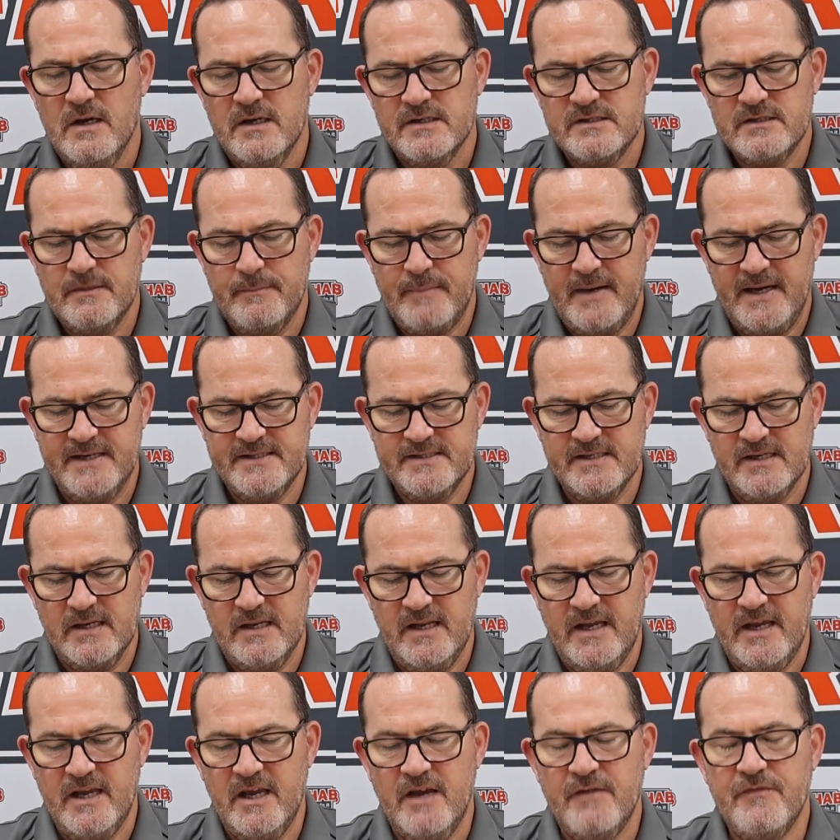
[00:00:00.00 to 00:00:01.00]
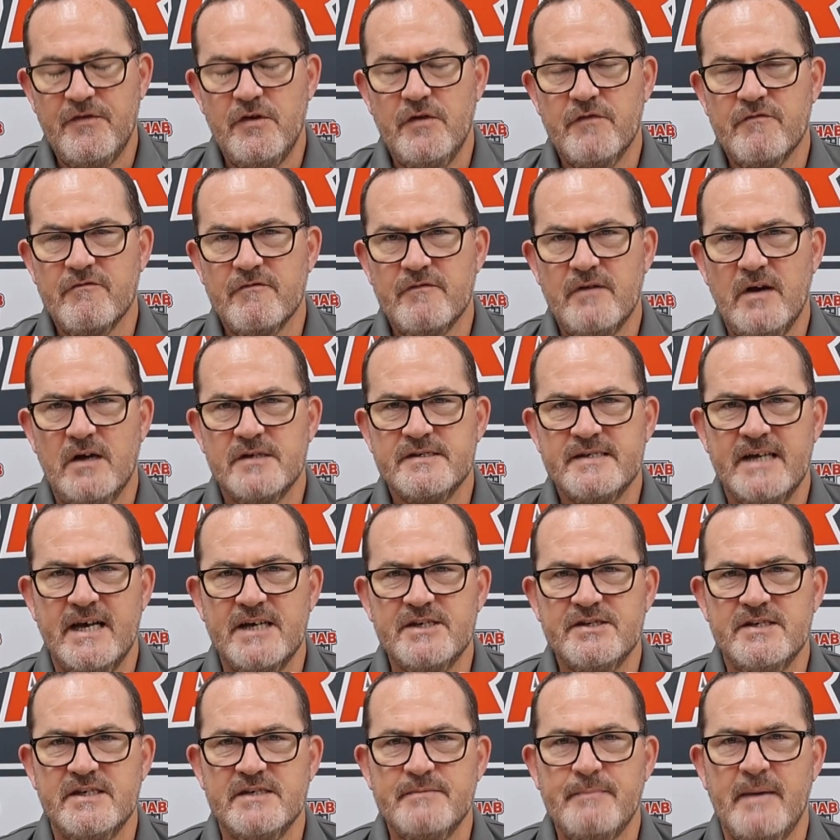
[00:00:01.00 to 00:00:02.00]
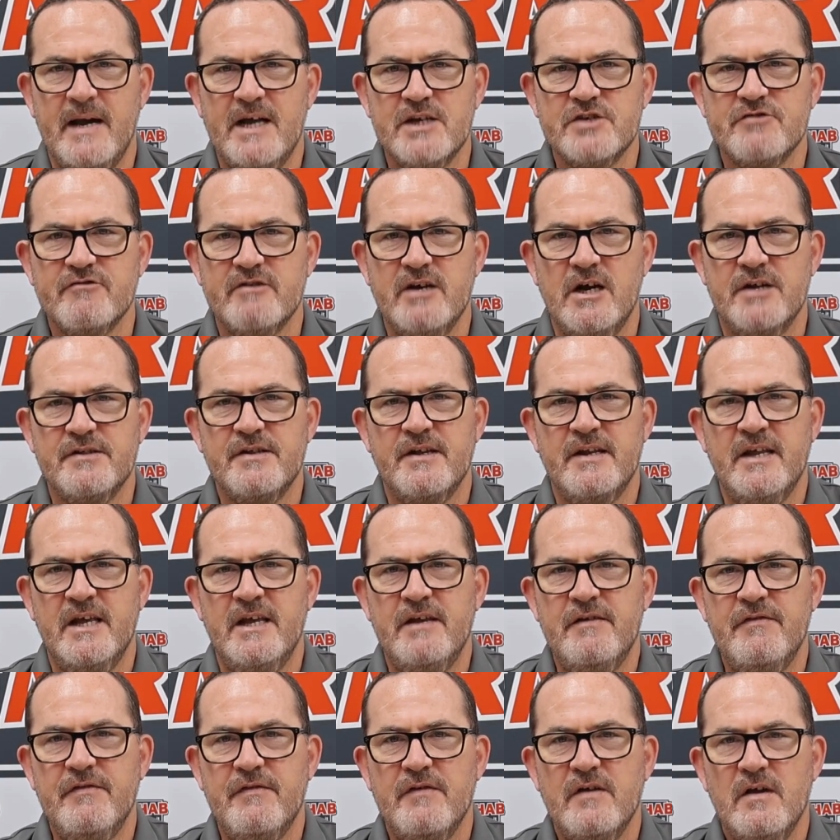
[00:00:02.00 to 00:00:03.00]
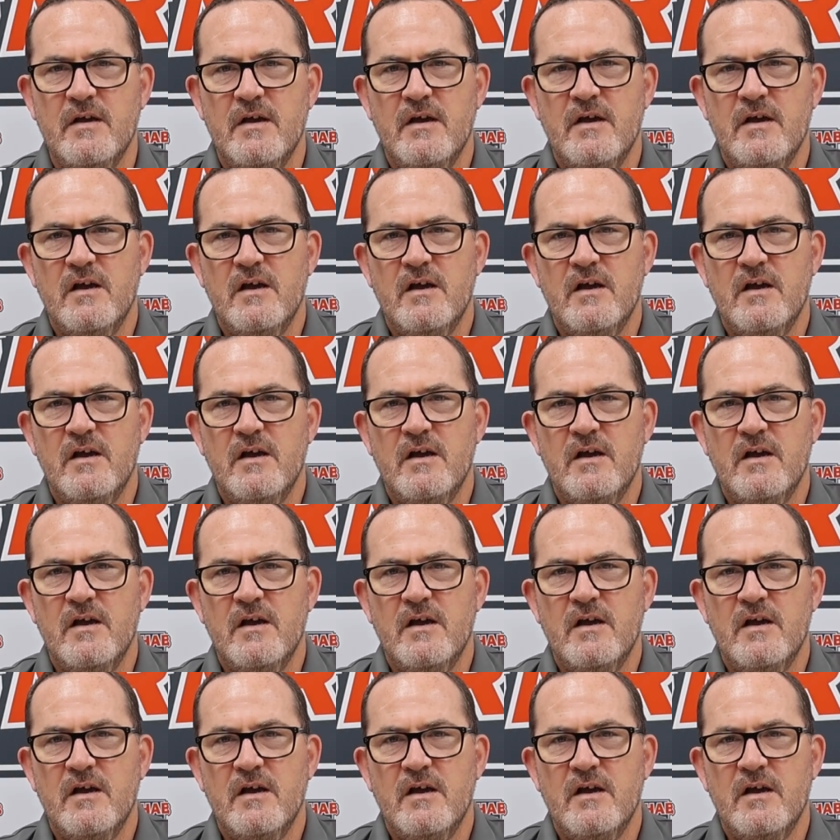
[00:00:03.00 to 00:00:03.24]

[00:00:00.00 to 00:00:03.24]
So basically, if you've attached this battery underneath,